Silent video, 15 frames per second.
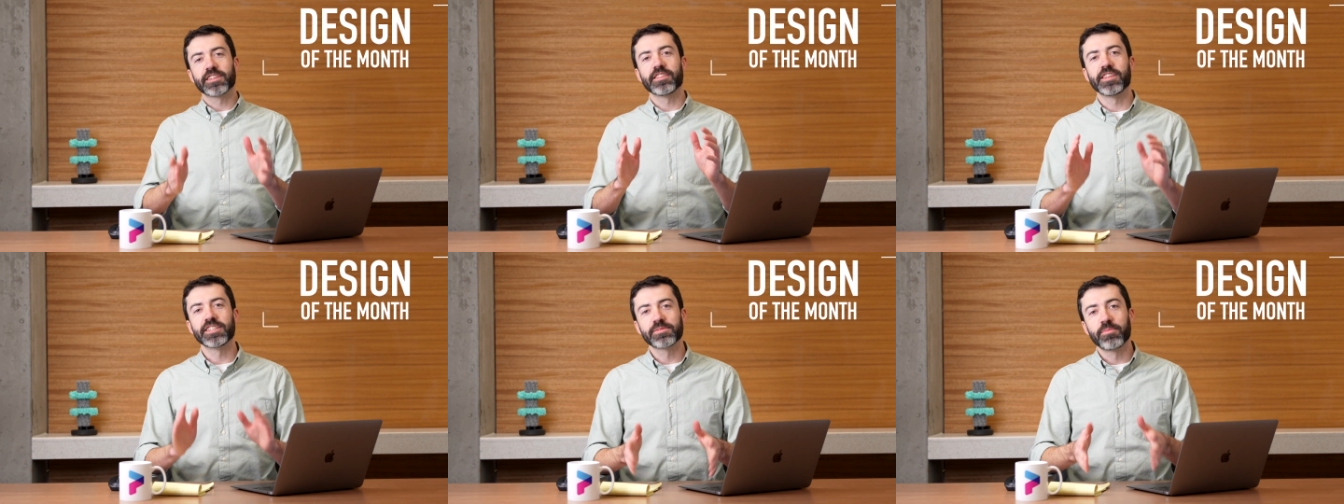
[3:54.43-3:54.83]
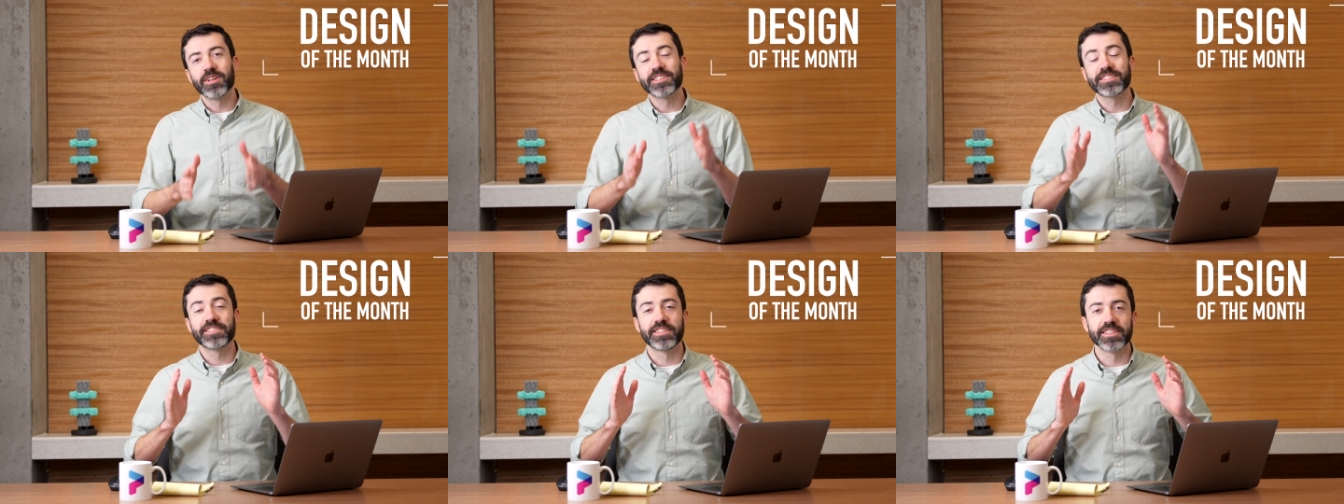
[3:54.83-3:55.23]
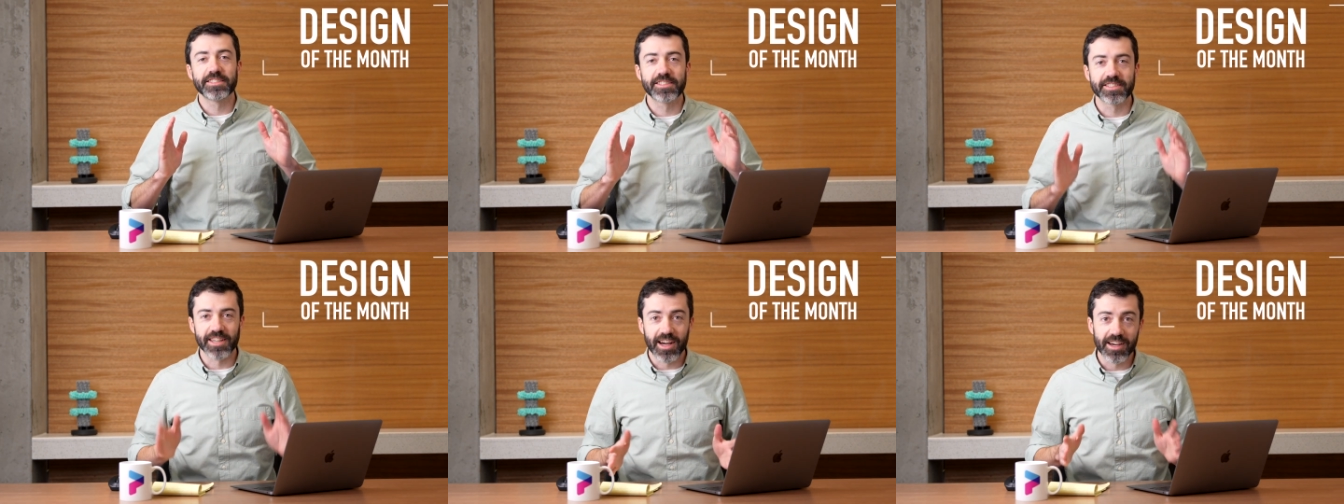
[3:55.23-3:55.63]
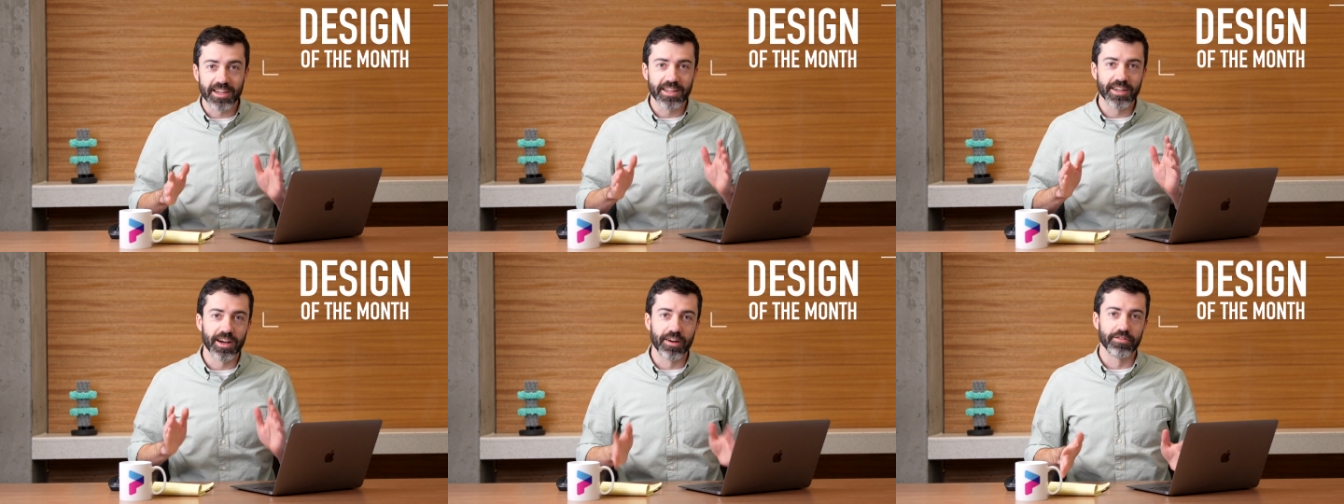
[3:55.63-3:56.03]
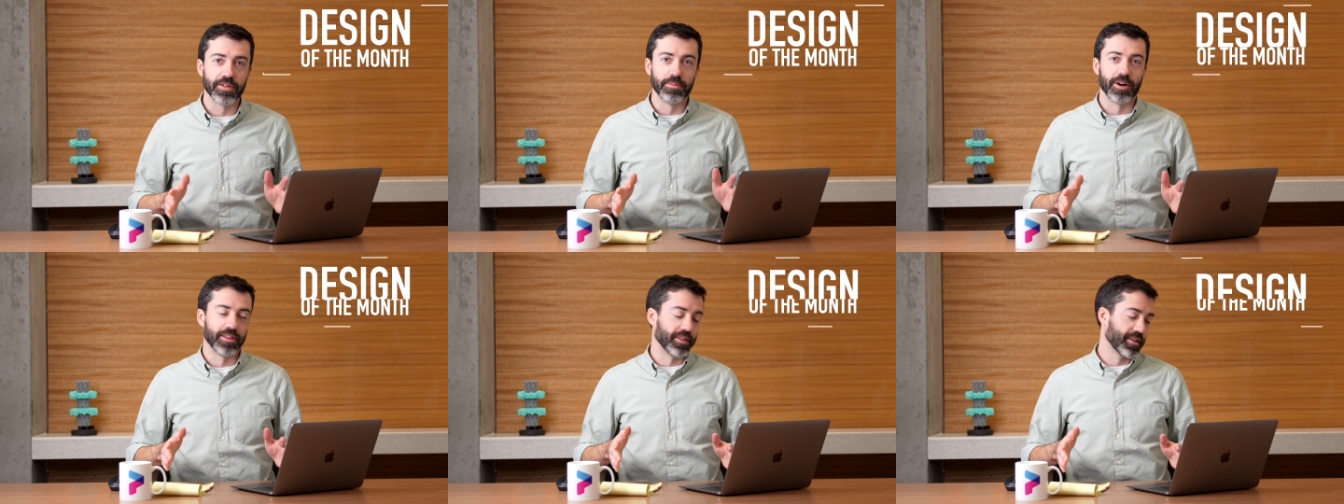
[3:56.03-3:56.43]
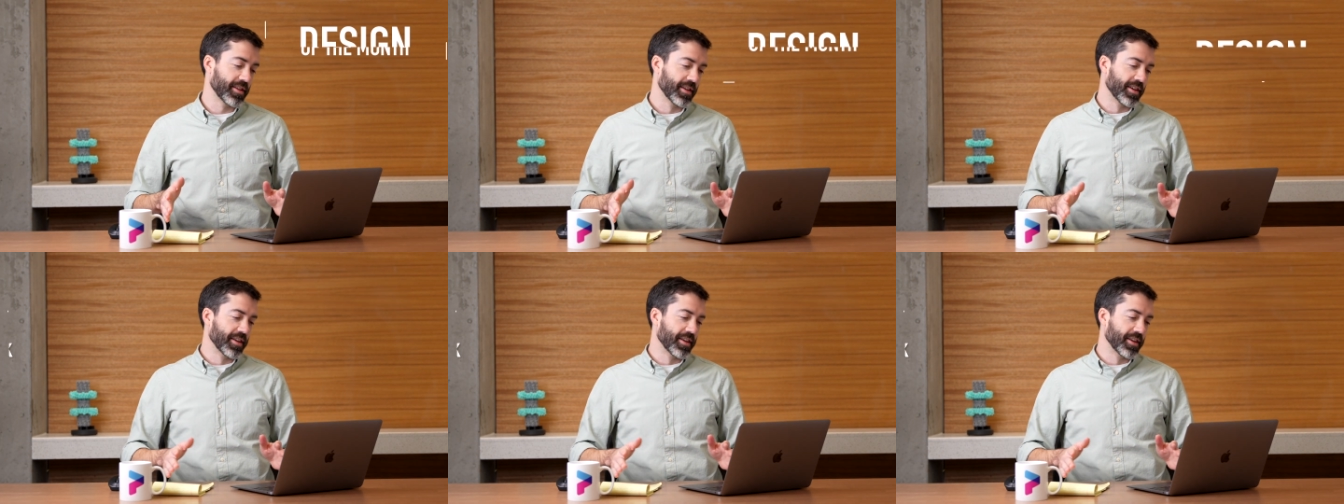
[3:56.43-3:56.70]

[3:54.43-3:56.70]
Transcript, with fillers: to this month's design of the month.